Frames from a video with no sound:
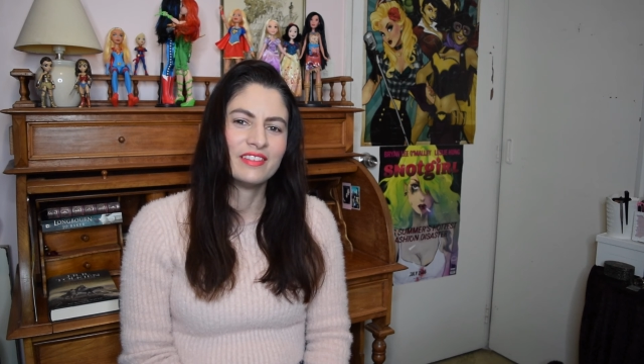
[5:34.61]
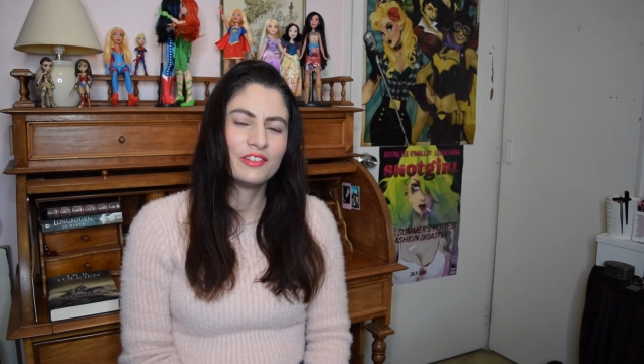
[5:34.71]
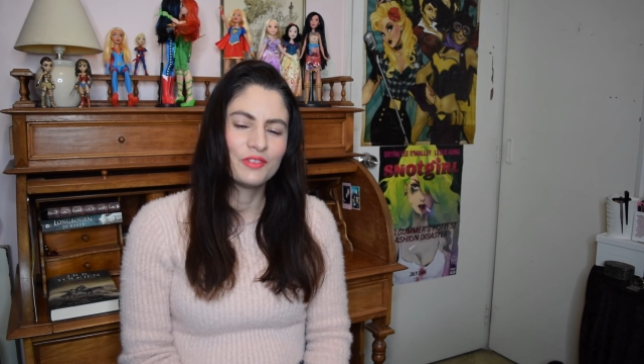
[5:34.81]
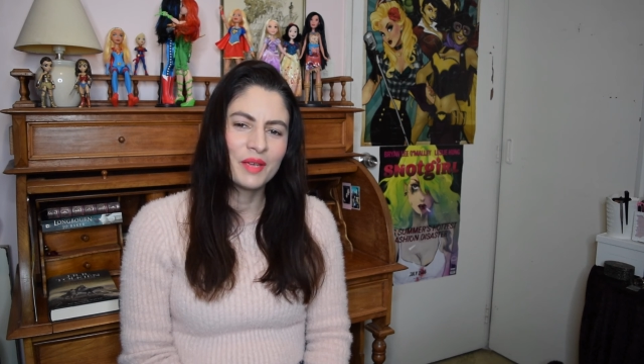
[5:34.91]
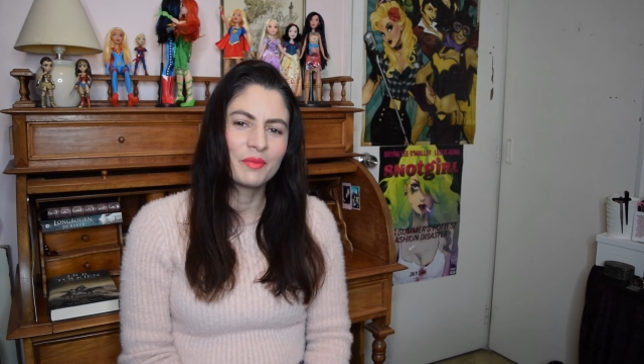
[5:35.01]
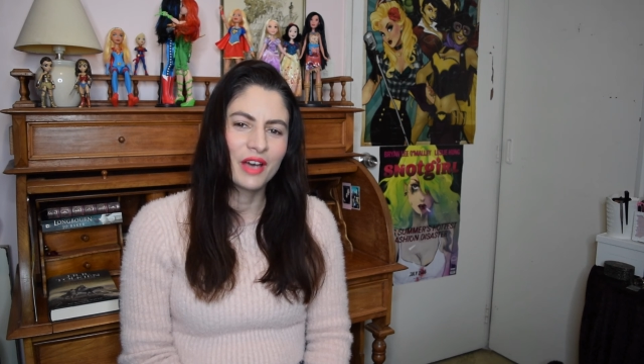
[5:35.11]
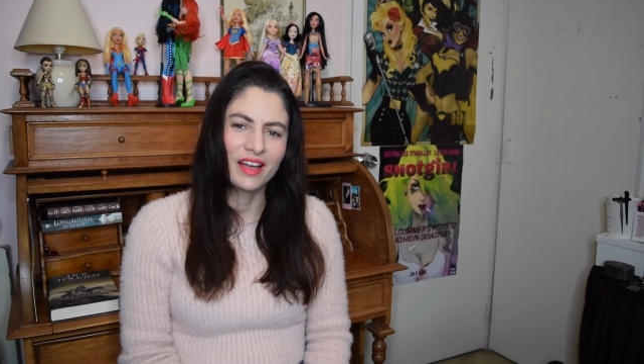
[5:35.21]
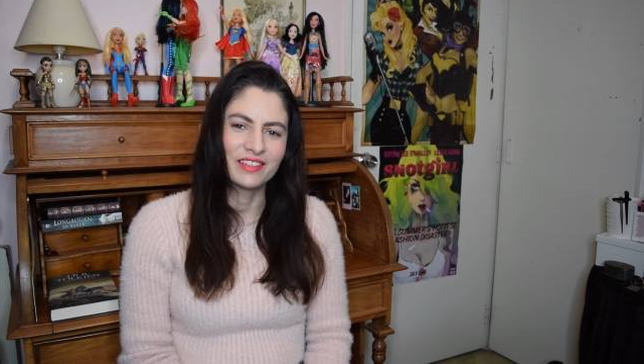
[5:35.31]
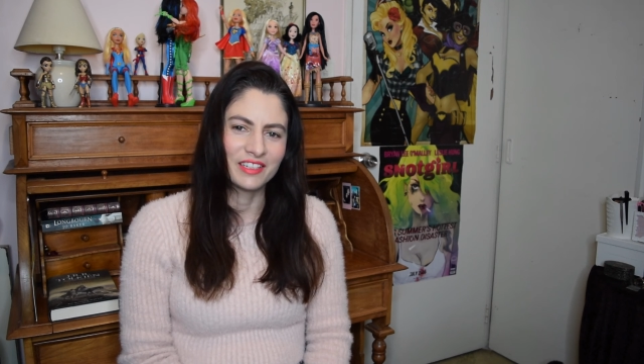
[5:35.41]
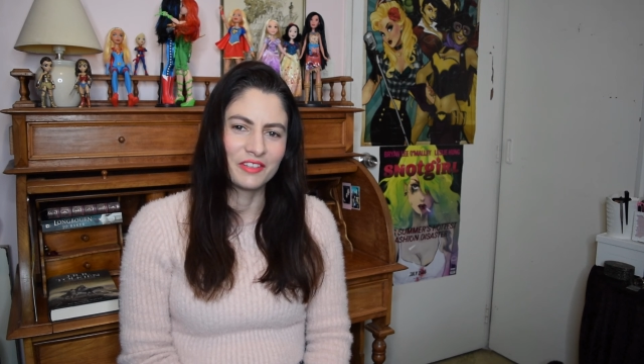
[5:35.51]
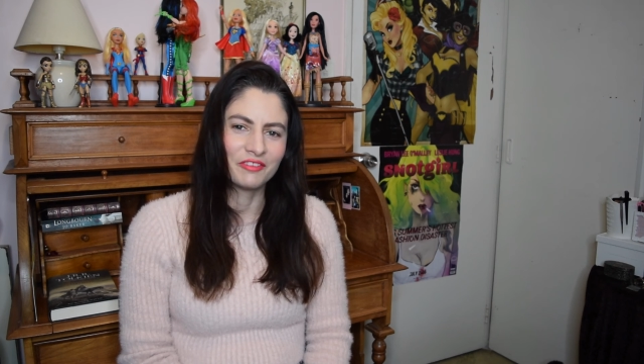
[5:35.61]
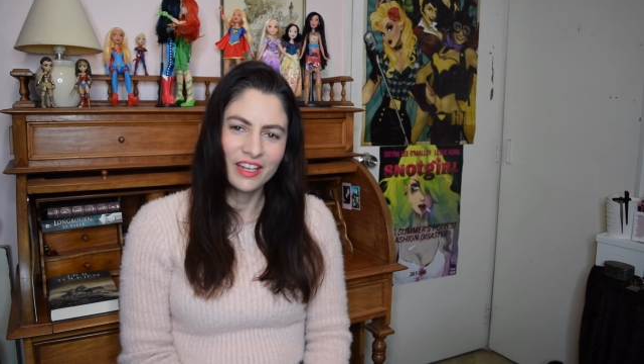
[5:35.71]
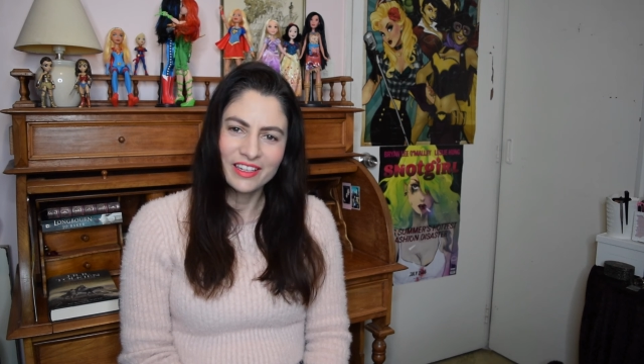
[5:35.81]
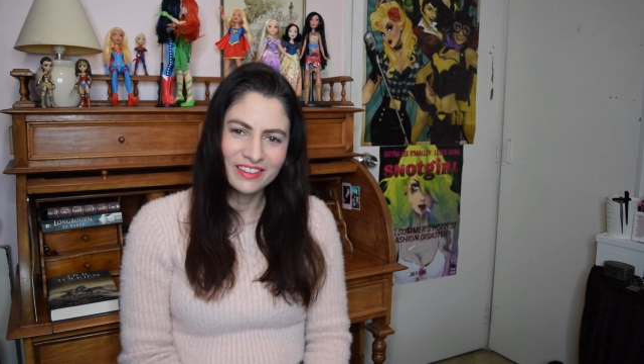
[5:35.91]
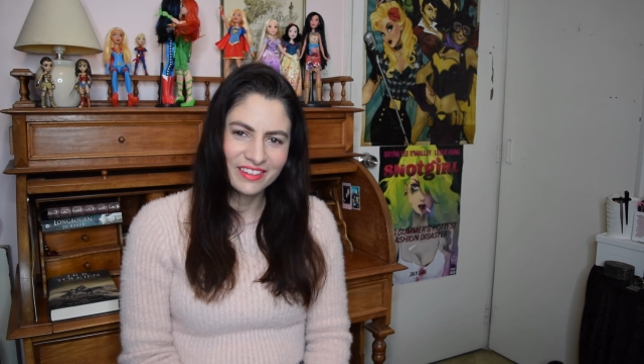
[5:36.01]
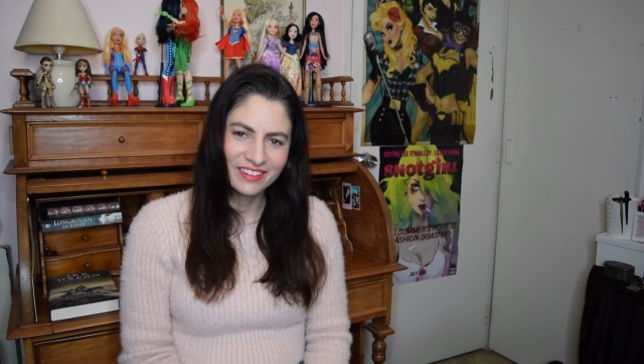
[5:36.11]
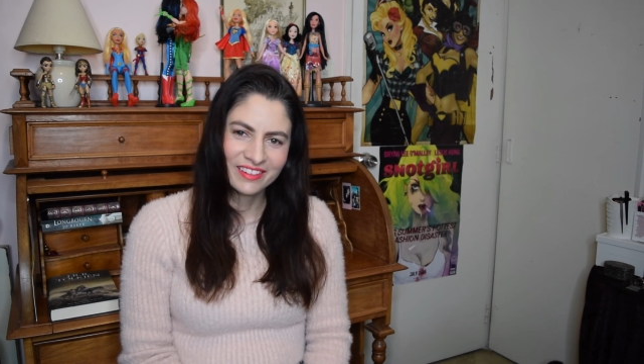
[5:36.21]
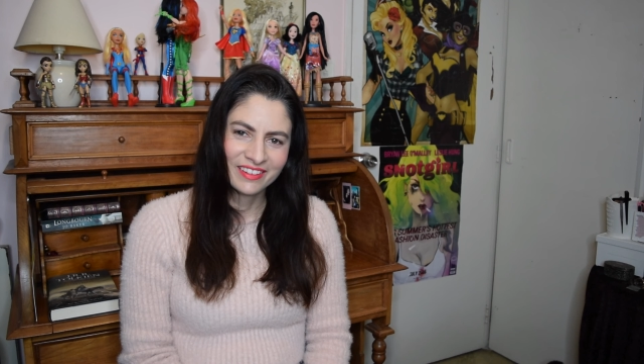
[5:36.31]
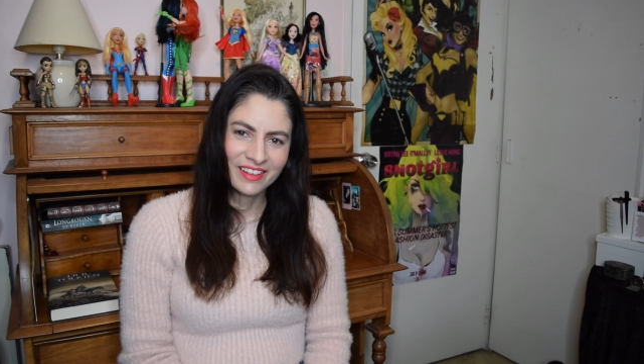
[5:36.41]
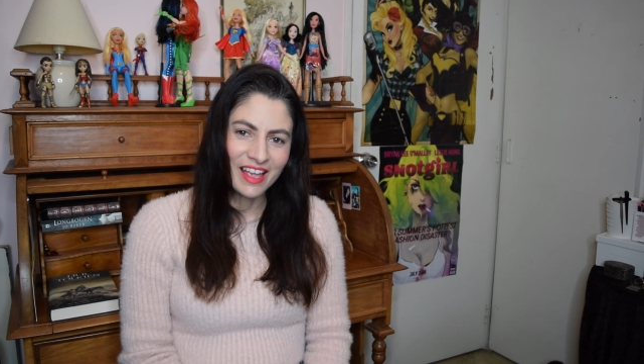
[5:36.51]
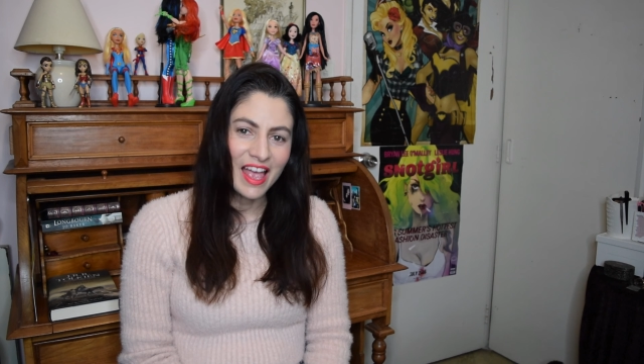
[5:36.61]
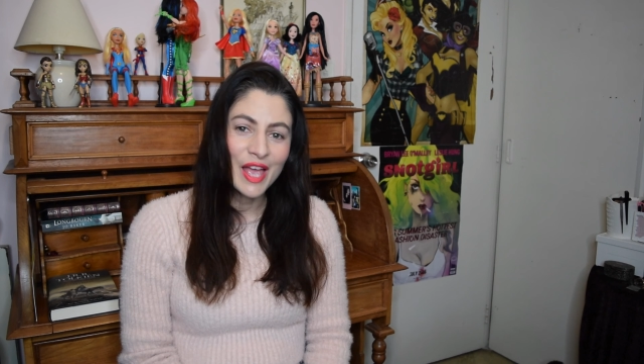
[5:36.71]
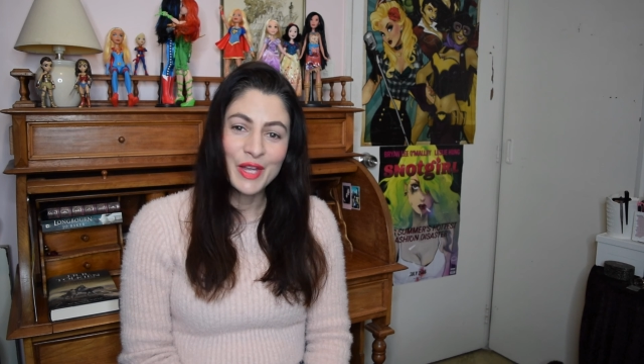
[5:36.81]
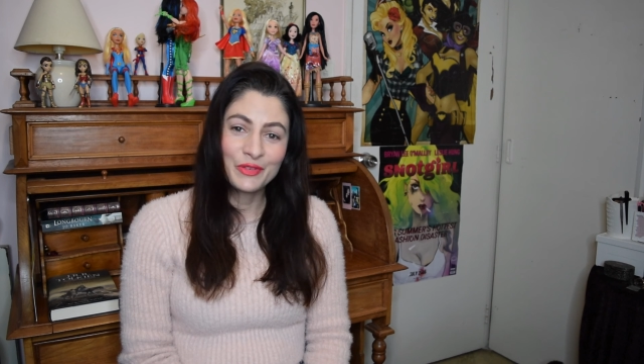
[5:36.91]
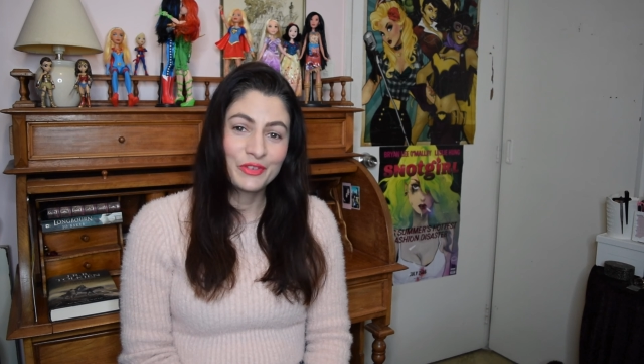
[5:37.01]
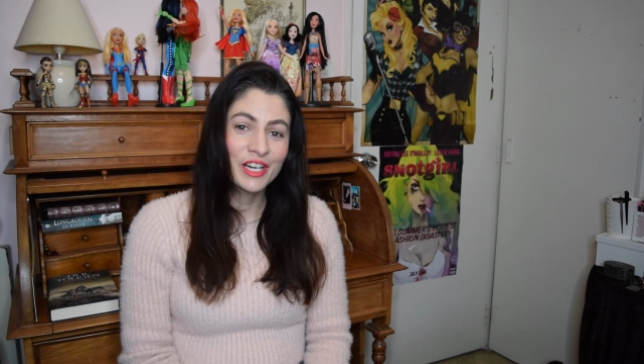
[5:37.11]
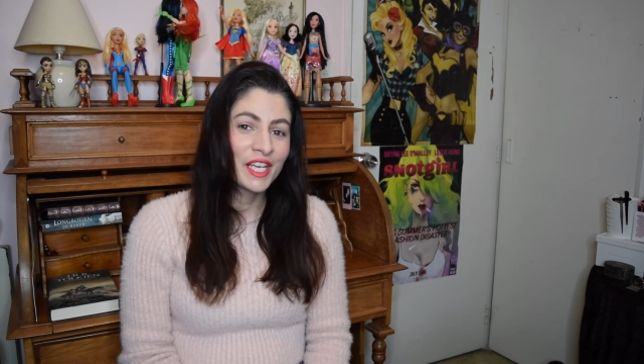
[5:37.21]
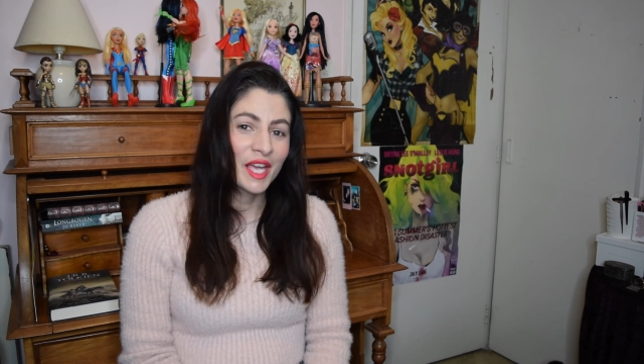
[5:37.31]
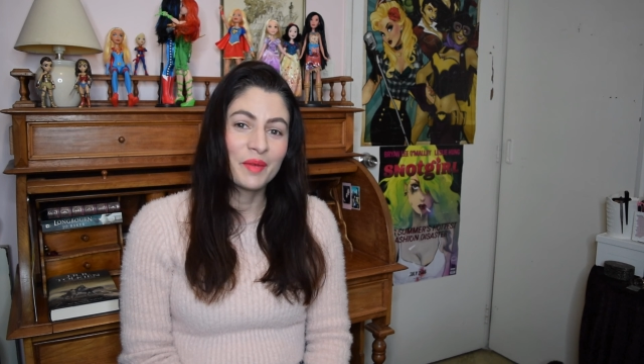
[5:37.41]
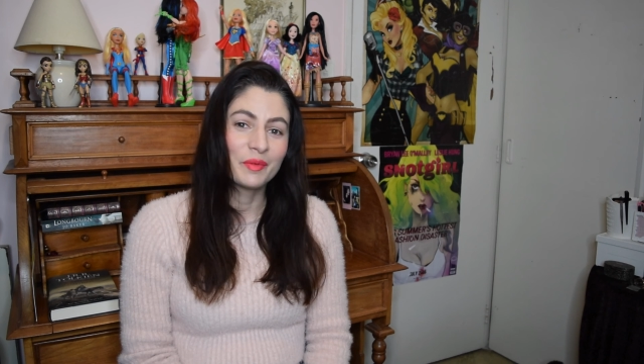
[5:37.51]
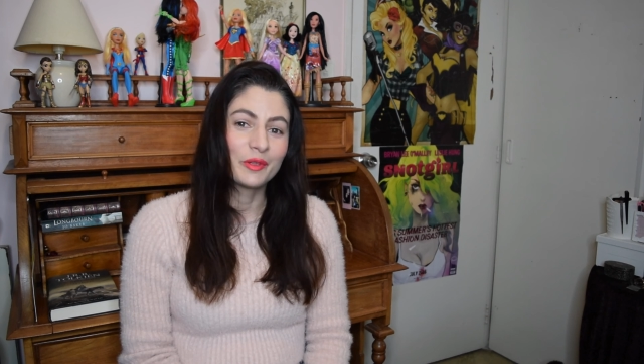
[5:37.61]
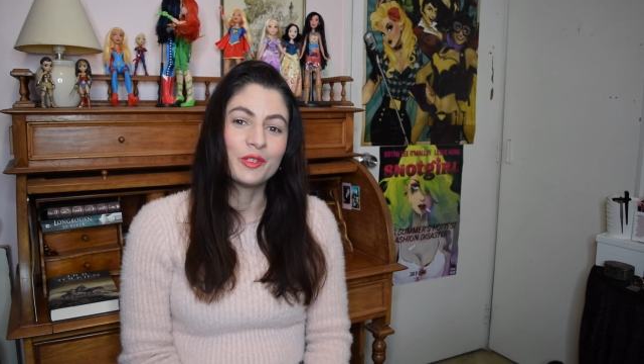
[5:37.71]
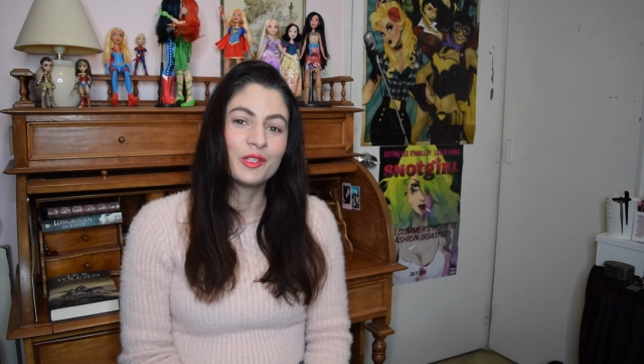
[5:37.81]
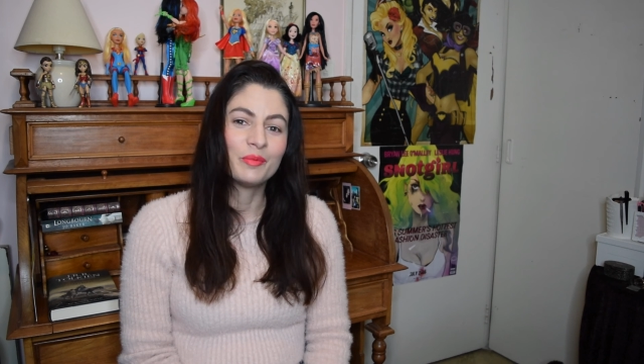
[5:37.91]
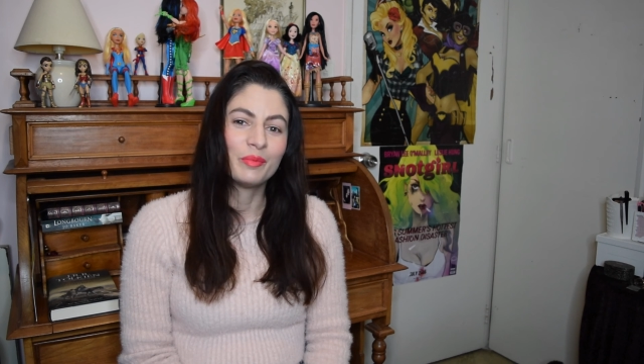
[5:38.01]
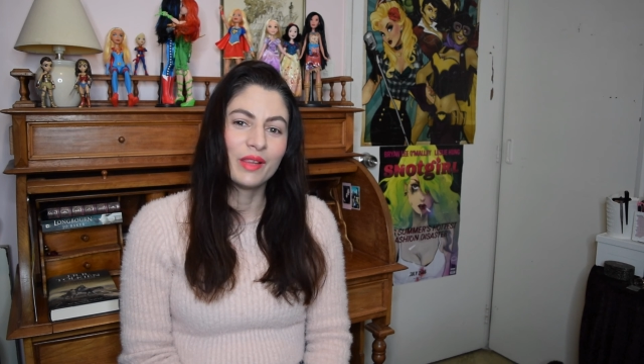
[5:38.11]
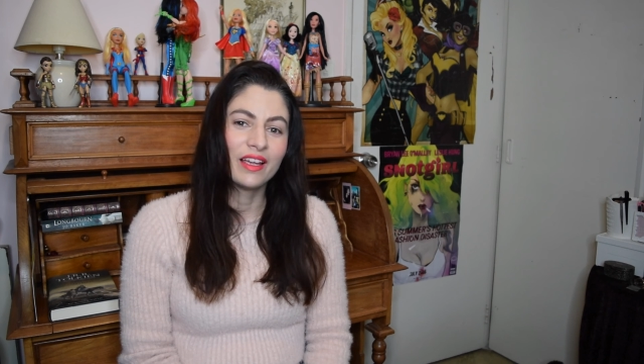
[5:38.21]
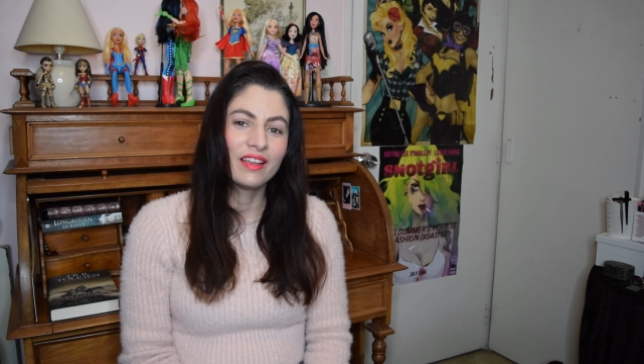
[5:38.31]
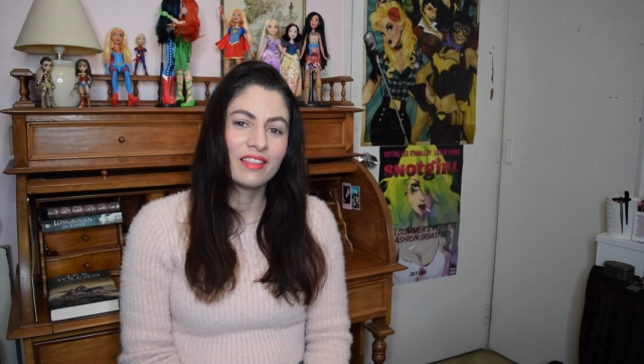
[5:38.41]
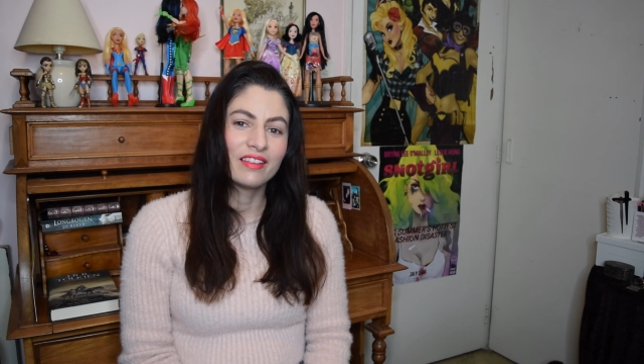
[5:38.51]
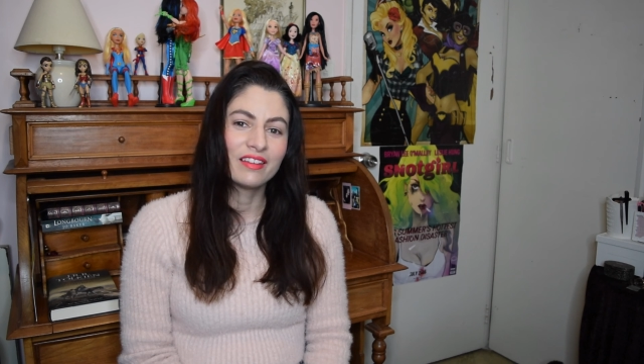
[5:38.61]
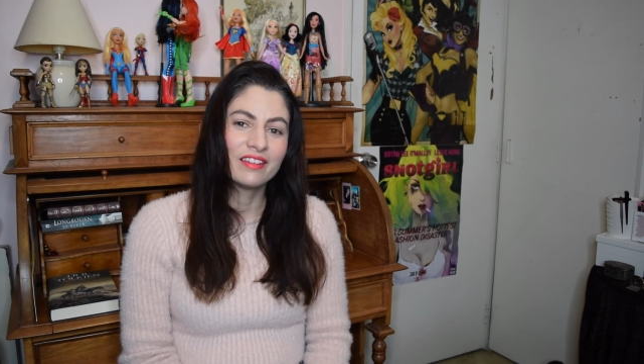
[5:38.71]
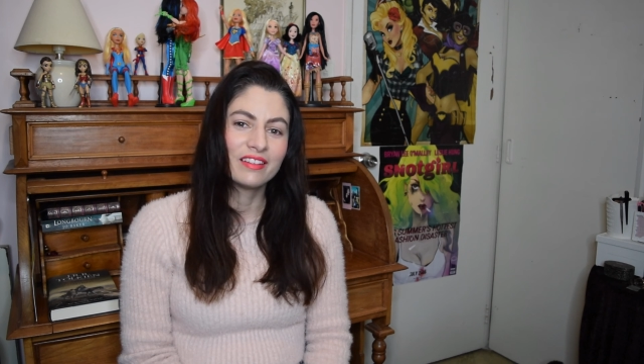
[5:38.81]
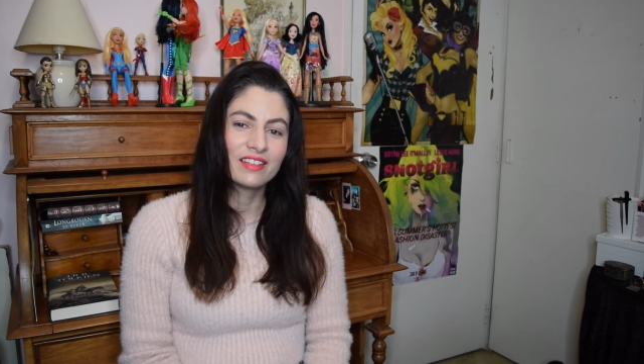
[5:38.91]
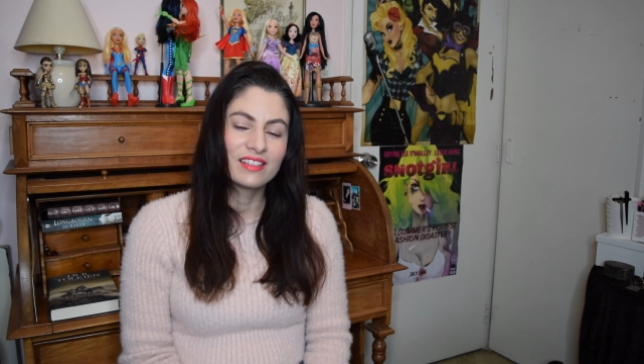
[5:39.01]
Dream casting, right? And of Green Gables playing the